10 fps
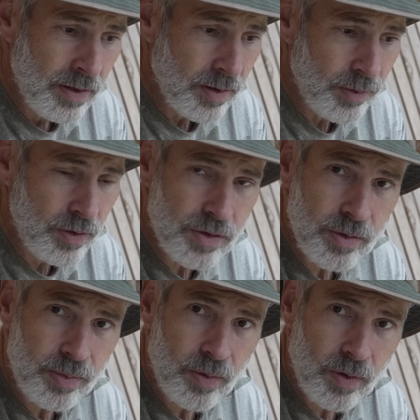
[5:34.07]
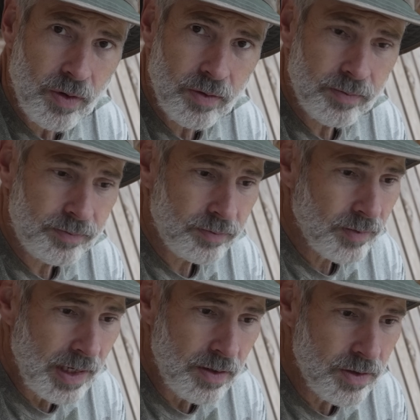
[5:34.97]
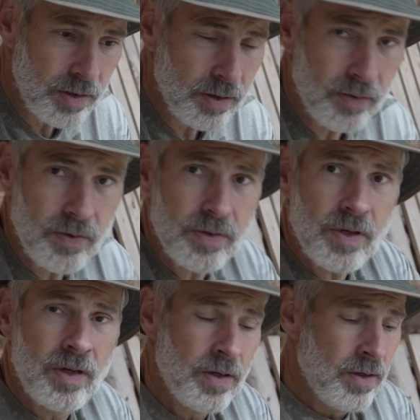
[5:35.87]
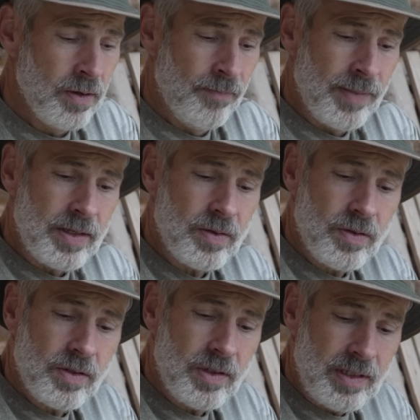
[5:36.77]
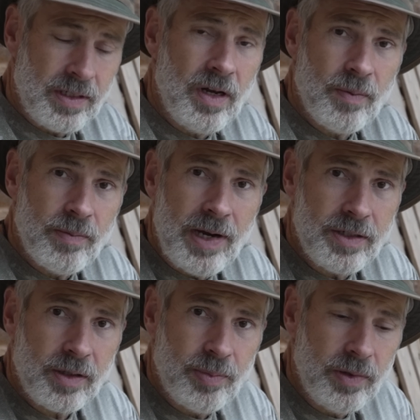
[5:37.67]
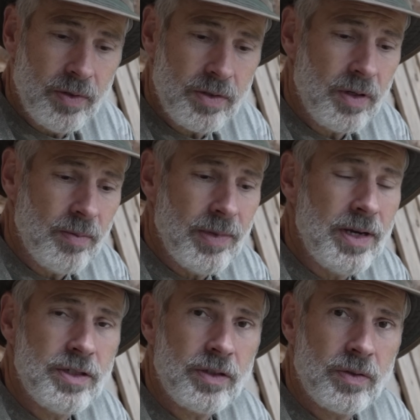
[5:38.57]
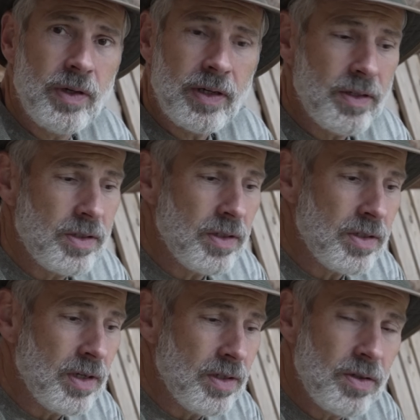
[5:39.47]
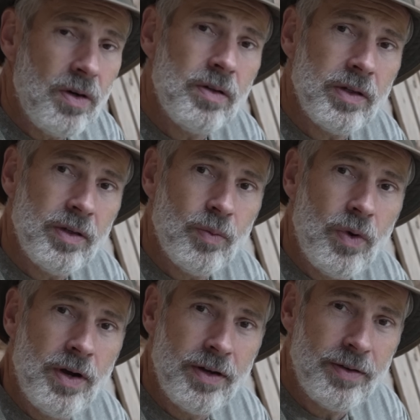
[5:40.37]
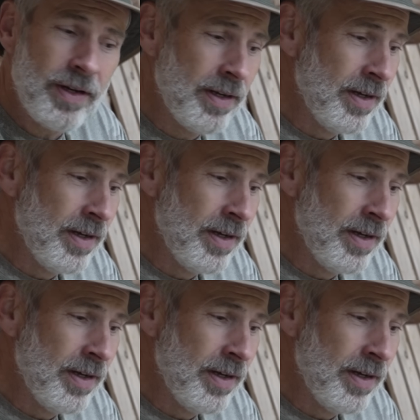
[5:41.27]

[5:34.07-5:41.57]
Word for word: immune support, energy levels. So this, it's not a magic pill. It's not a magic drink. It's just that it's all in one